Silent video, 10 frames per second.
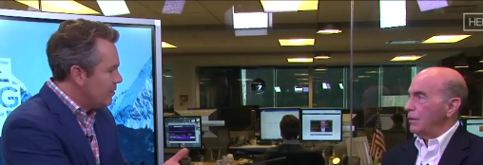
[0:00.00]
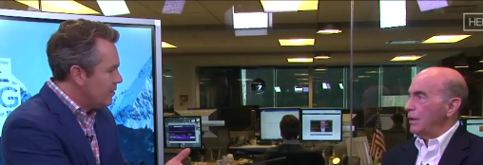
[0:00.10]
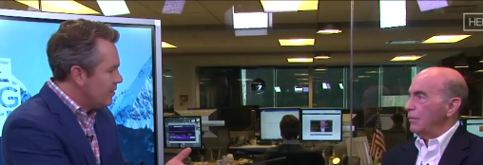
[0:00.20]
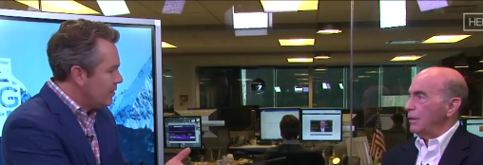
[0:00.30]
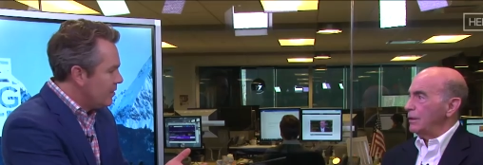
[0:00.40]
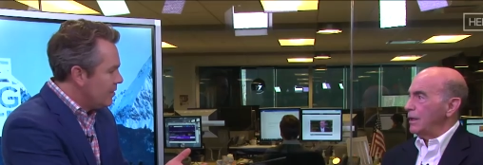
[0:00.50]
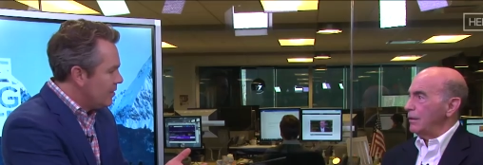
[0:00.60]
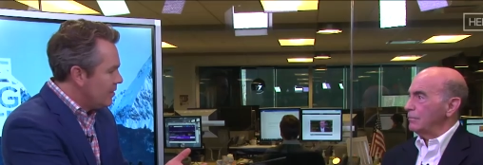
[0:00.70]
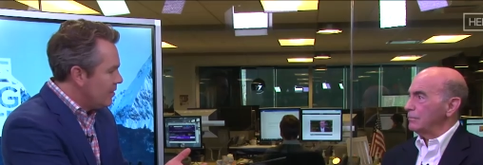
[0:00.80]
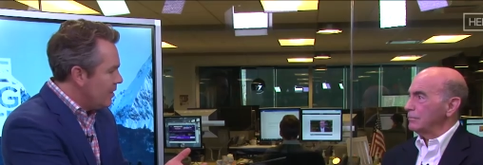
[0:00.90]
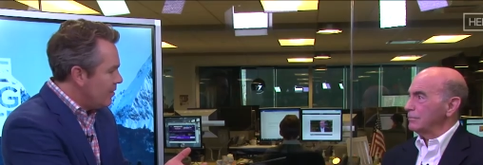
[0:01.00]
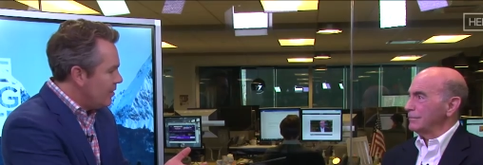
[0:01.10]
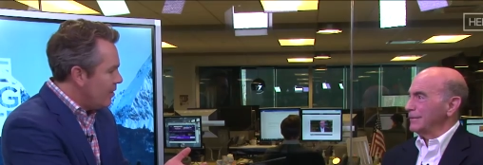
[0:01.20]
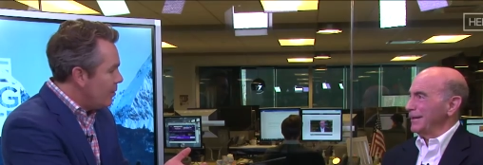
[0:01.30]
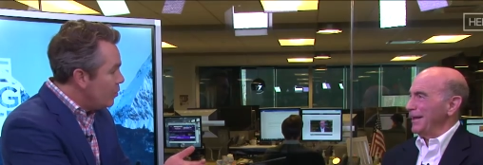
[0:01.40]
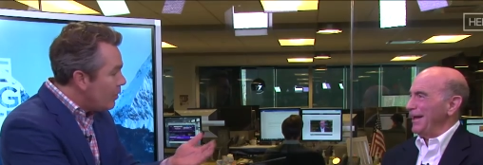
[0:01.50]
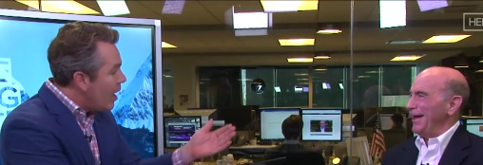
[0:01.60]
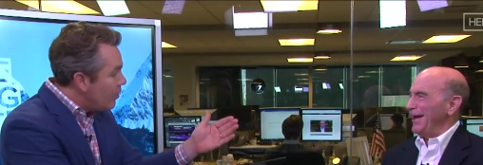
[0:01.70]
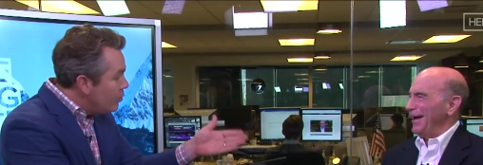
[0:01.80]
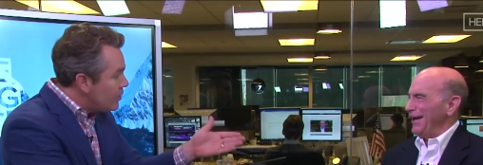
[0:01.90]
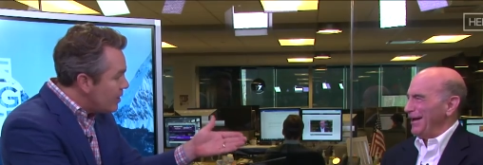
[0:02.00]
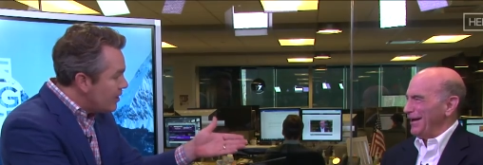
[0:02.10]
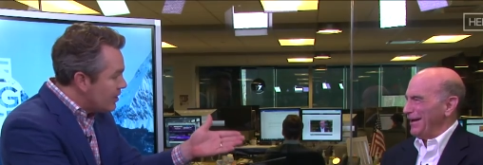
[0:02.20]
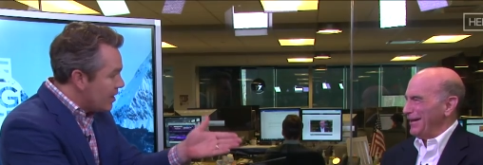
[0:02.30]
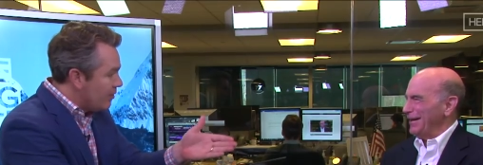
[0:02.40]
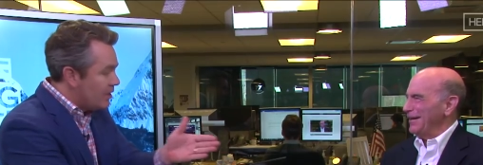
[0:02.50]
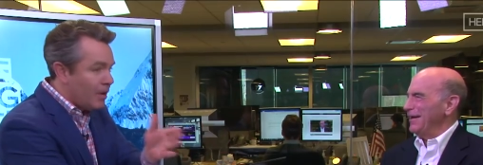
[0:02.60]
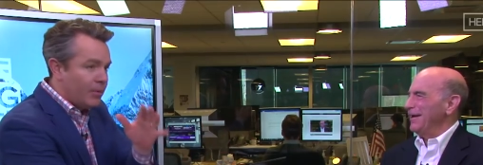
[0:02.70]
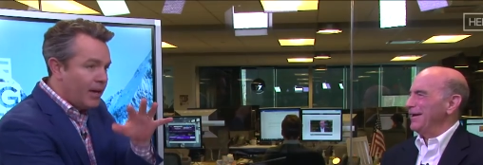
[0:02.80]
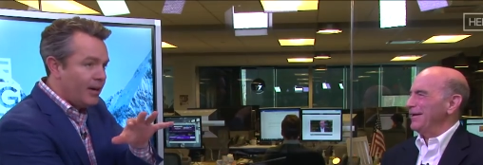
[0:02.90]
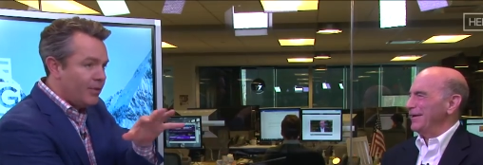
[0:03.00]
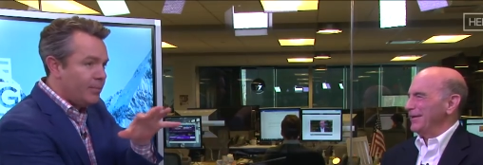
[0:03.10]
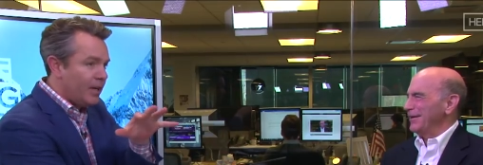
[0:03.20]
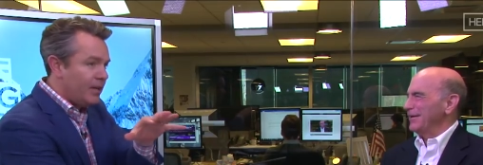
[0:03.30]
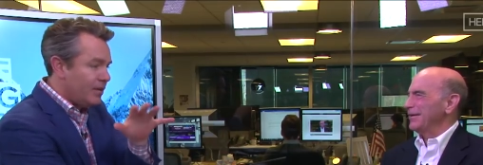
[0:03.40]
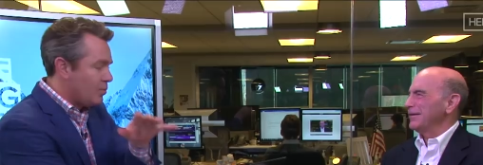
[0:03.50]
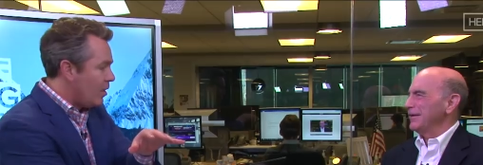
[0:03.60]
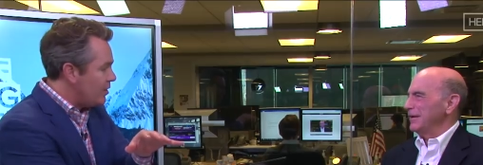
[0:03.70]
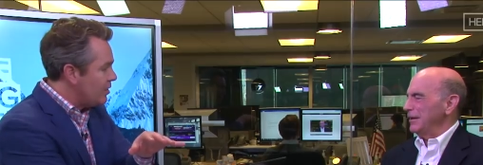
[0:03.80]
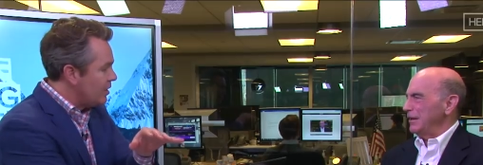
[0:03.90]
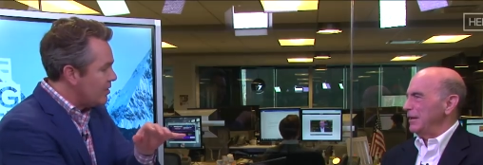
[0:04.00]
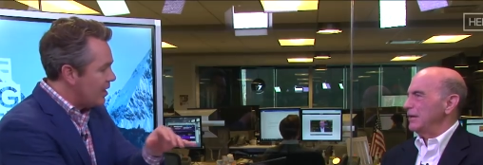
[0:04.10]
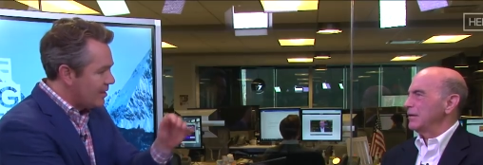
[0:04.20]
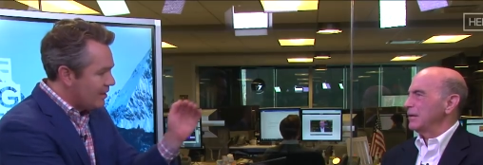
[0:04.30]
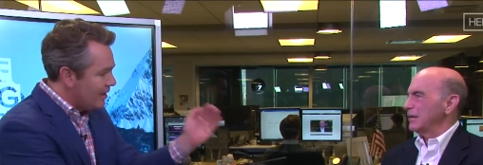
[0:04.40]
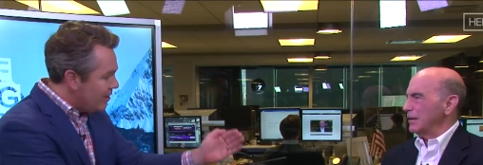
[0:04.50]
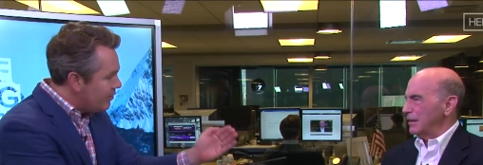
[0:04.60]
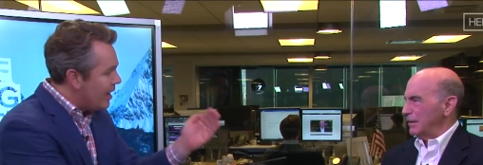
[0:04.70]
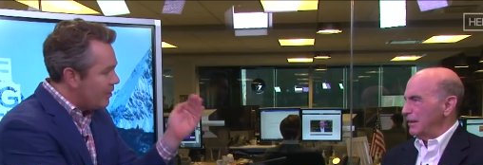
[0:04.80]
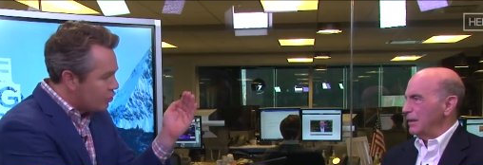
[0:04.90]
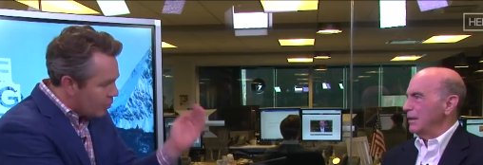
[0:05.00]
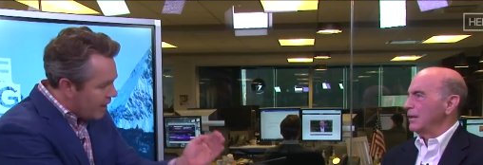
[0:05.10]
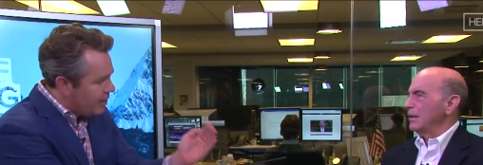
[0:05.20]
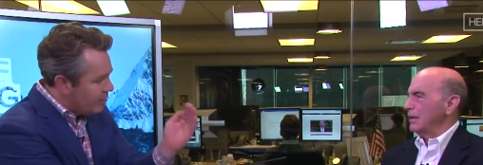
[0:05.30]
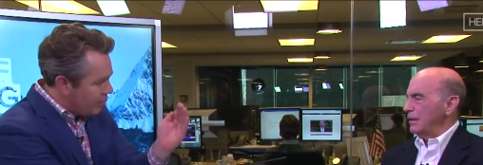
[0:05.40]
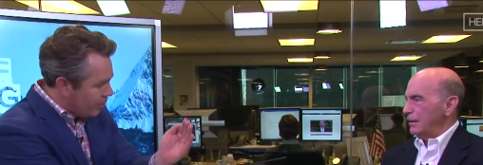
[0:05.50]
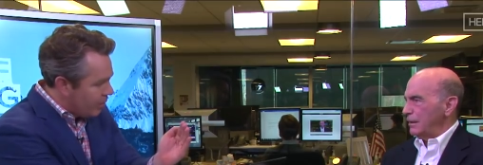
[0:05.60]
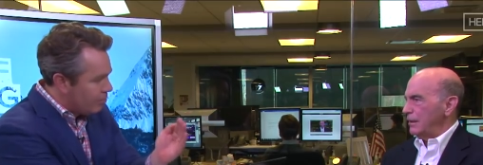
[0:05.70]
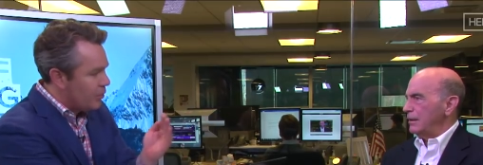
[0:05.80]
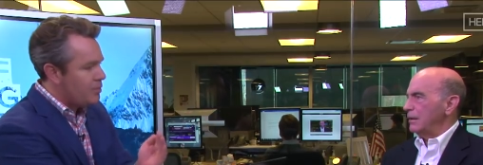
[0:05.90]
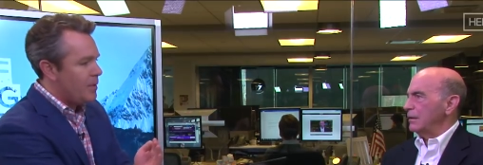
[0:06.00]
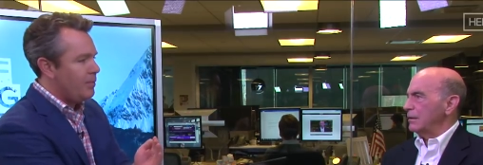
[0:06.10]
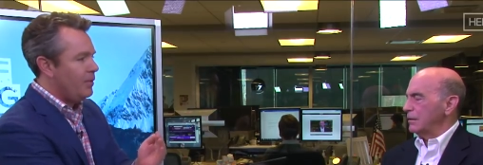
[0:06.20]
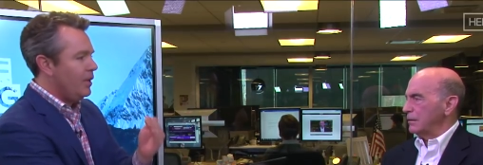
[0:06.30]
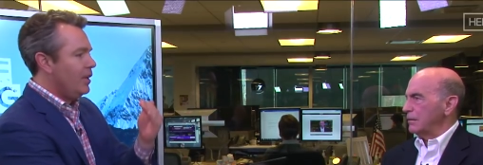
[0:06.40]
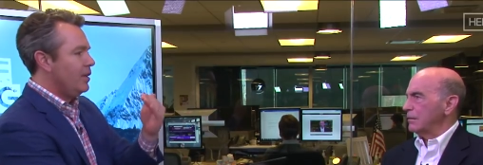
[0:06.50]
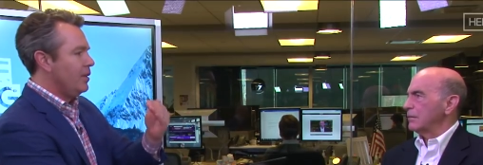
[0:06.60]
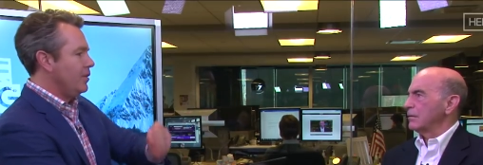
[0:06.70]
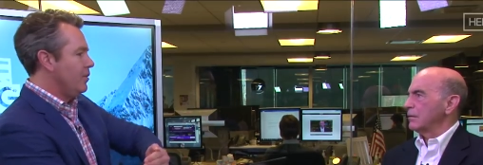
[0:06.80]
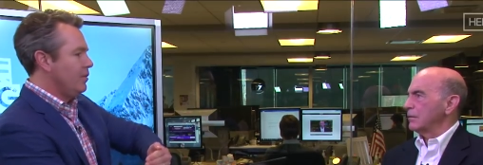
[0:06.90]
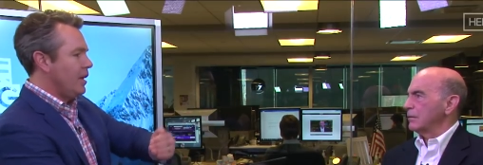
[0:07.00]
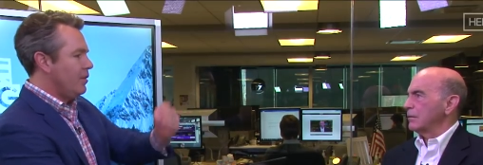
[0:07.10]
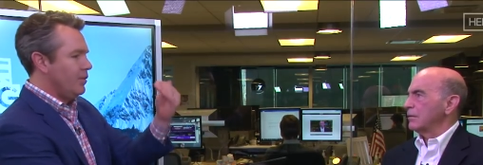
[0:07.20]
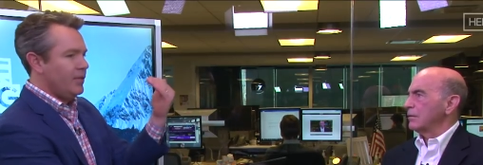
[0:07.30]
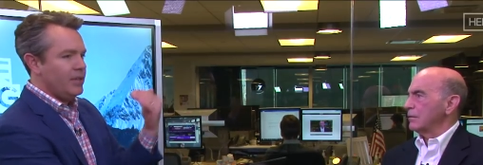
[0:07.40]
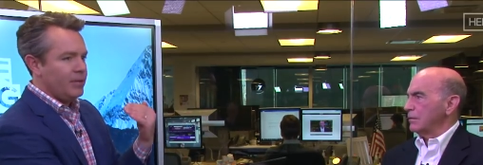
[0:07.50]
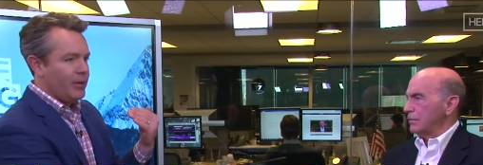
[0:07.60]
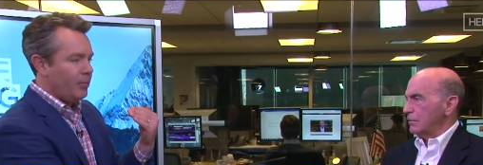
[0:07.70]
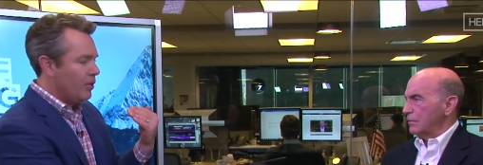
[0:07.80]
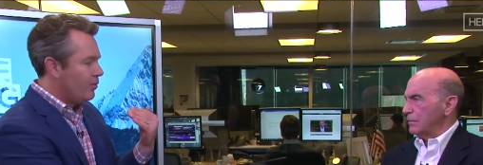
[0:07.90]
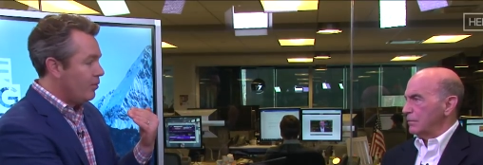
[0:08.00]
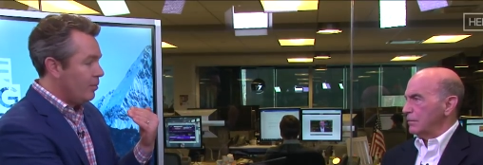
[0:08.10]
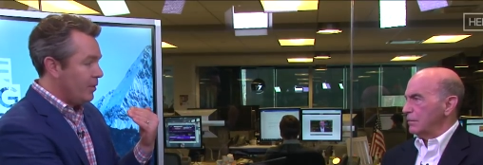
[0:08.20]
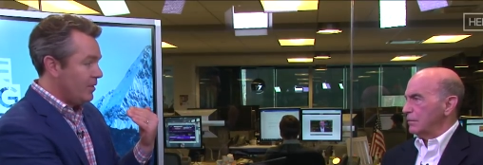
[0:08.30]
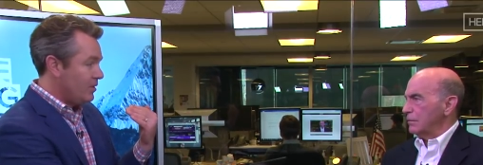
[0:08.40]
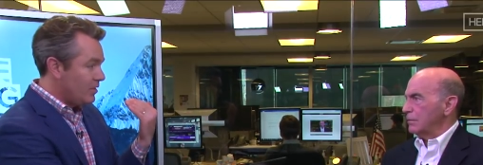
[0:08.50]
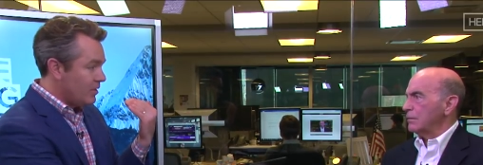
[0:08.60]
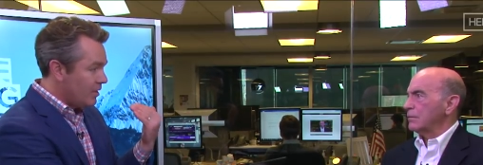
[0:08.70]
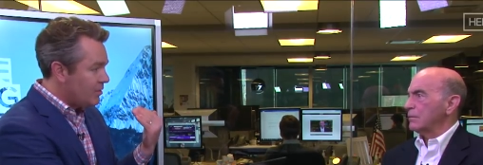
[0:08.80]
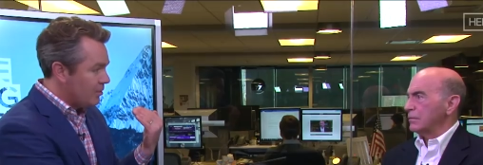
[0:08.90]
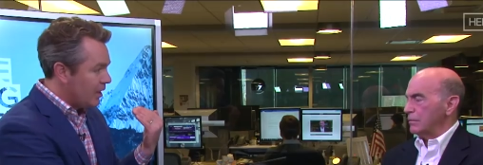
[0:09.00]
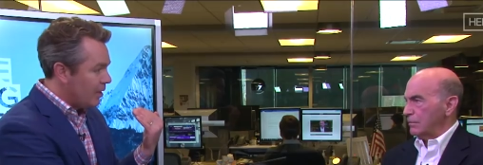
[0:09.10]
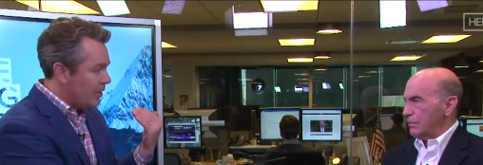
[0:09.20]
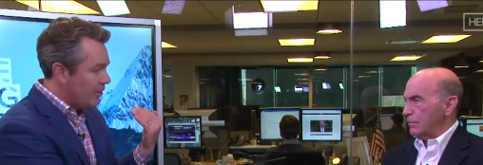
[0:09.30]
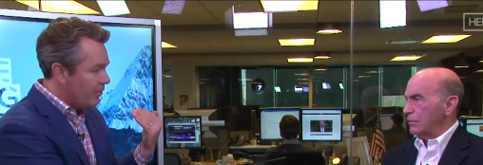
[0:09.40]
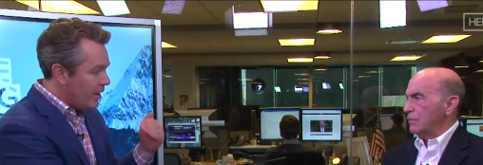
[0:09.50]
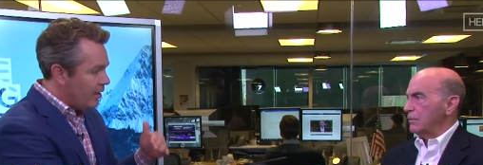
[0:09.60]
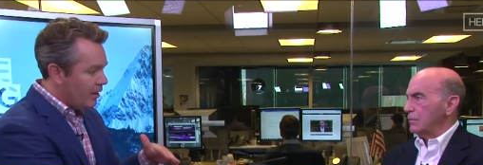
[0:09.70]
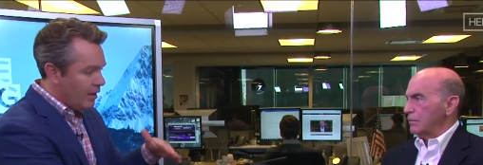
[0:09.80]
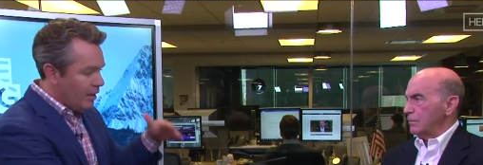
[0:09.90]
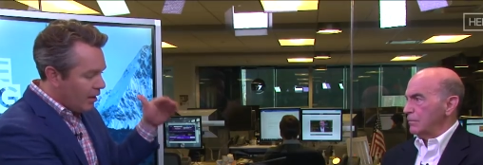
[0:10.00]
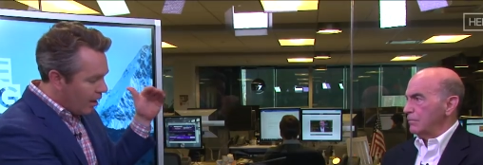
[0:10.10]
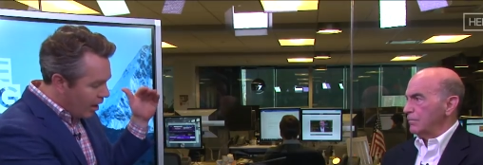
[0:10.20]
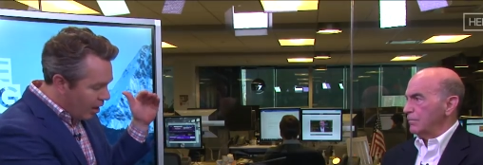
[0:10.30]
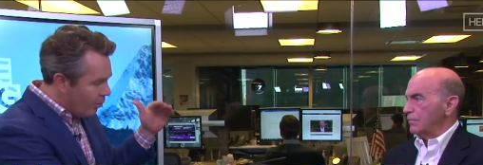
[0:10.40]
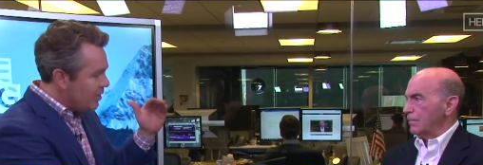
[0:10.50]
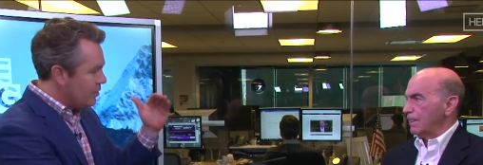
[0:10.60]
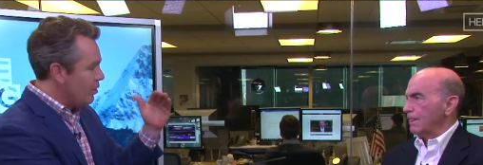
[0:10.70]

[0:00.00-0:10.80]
Speaker 1: yeah, what now?
Speaker 2: Yeah, now you you've seen this every time. Not everybody that's watching this yeah. has lived and traded through it. Most yeah. people, you know, I don't know if they take my word for it, but it's just history. I mean, the Fed always